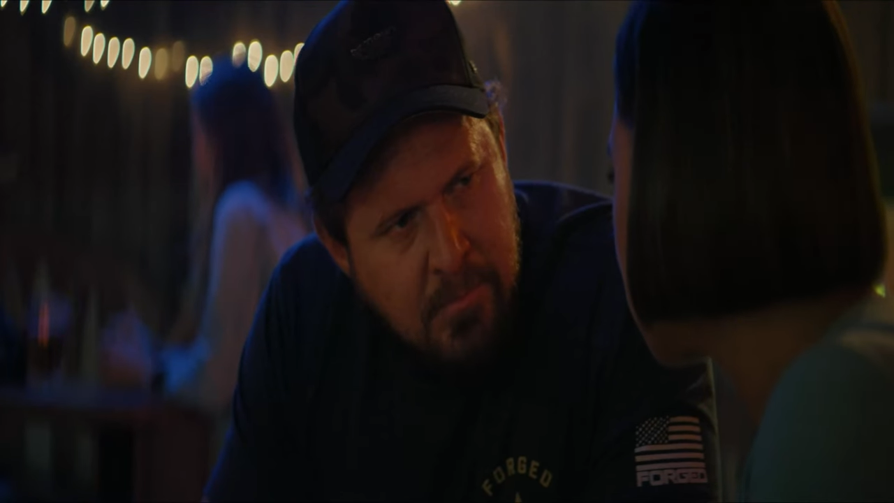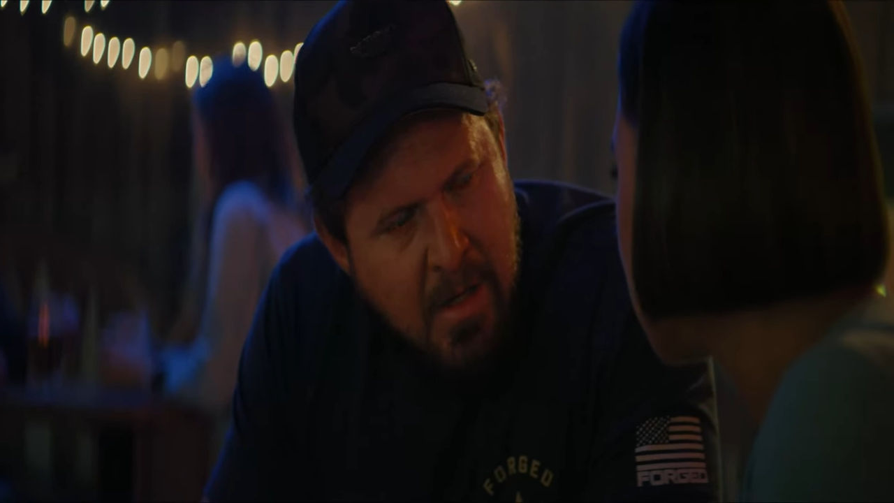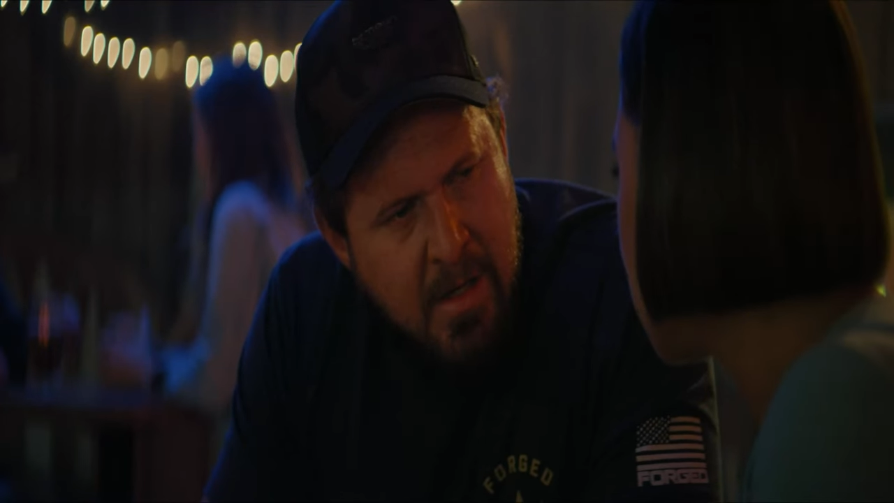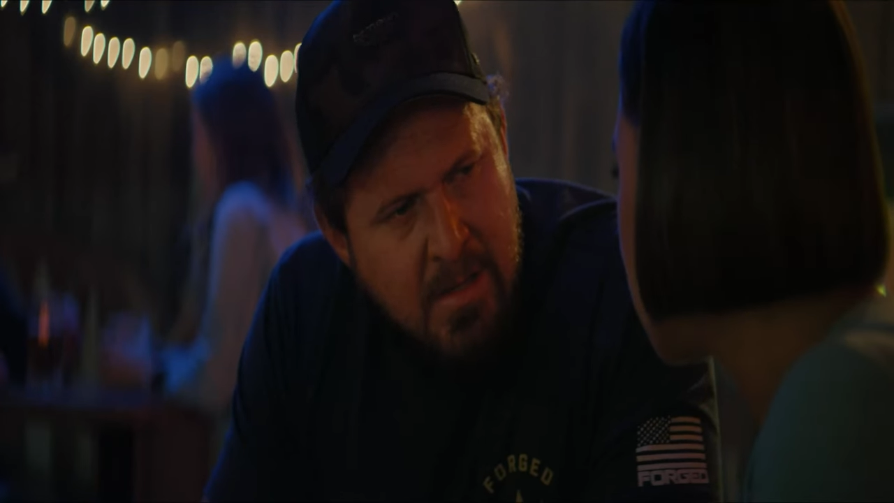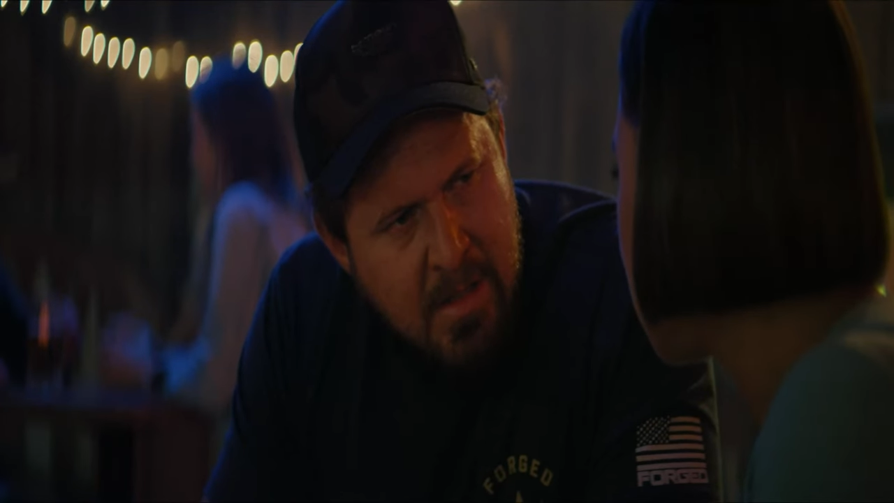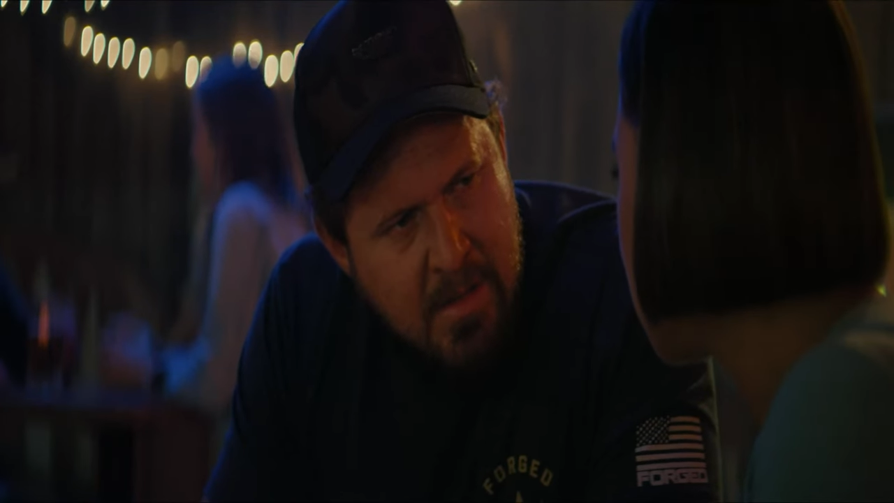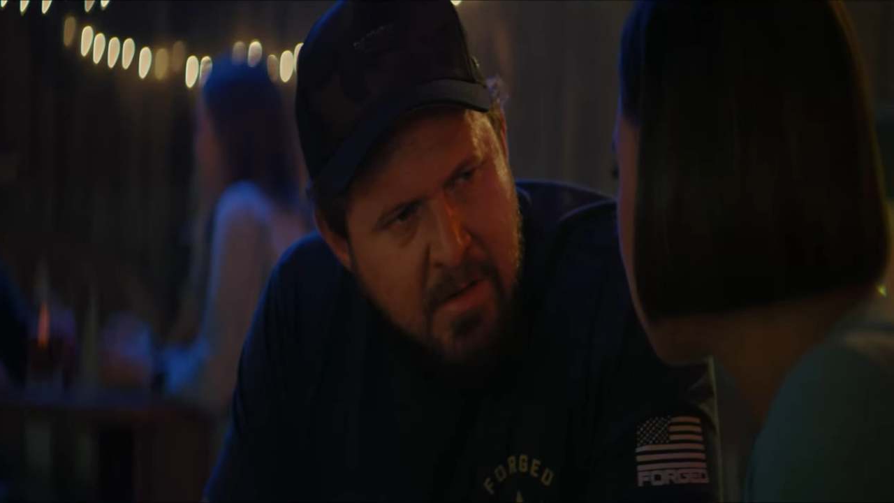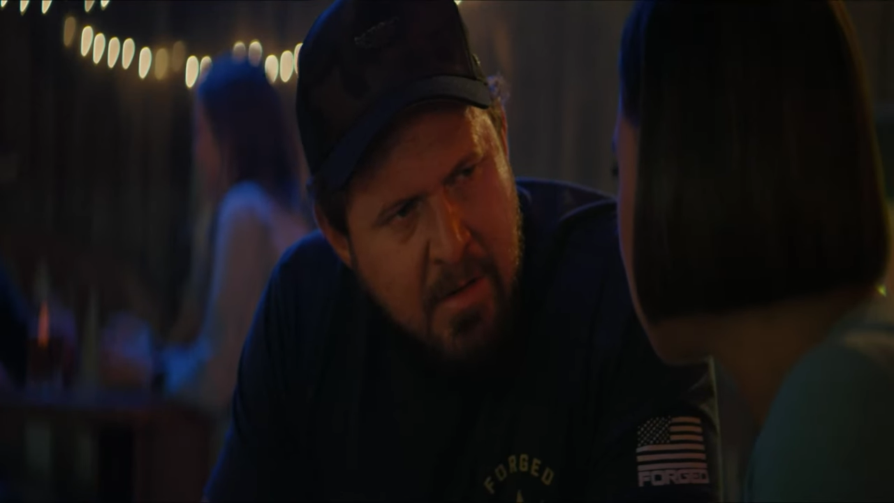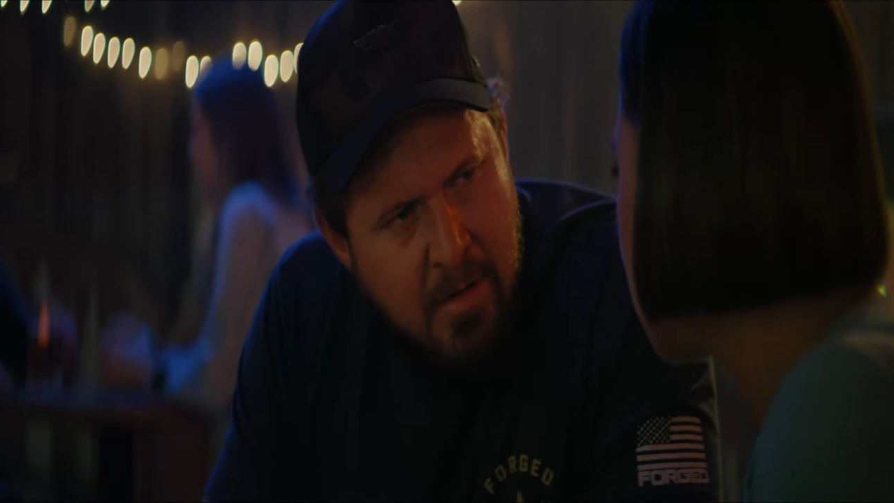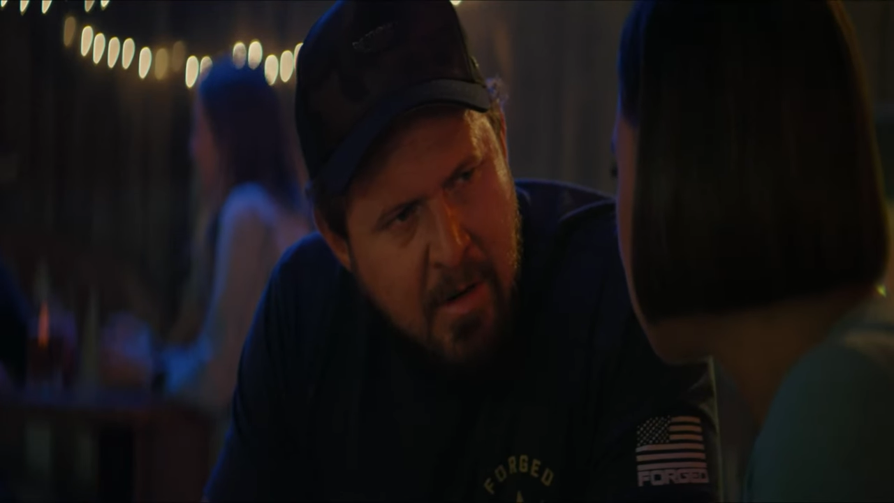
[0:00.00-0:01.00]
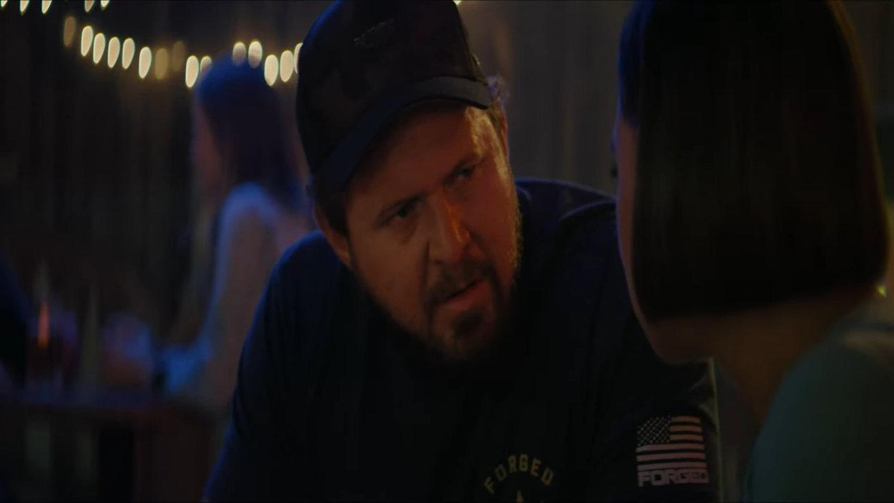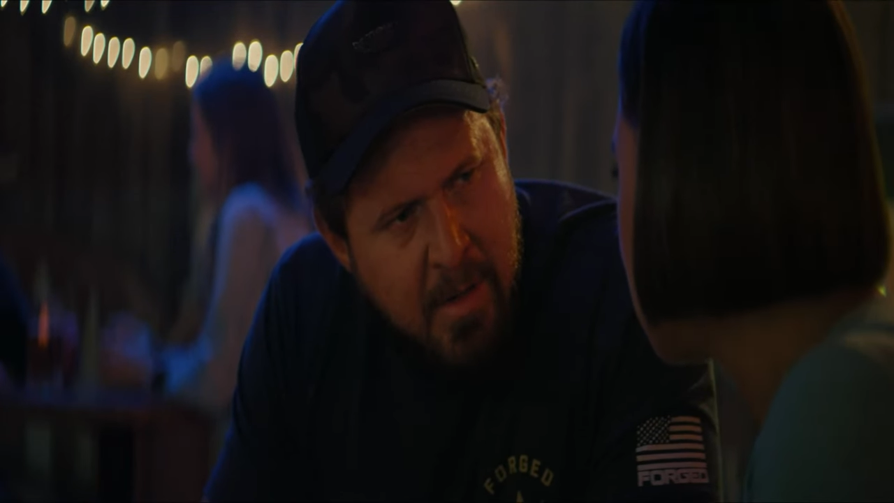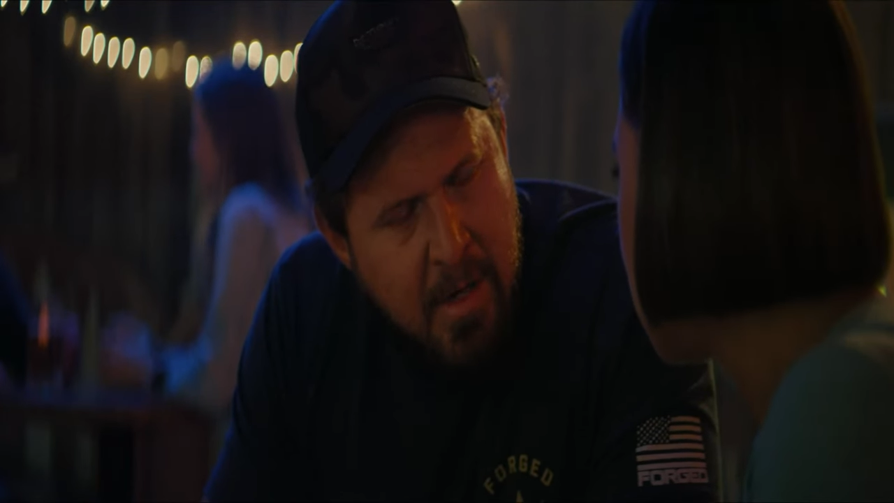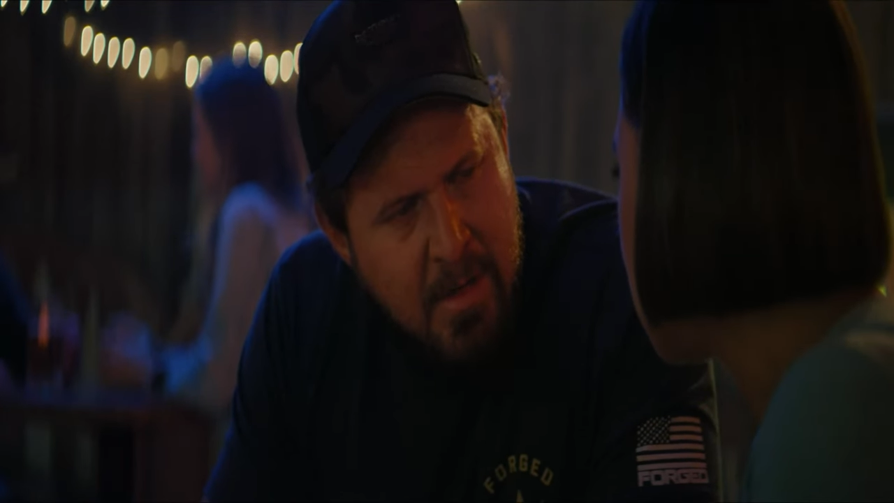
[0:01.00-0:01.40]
Lay six feet in the ground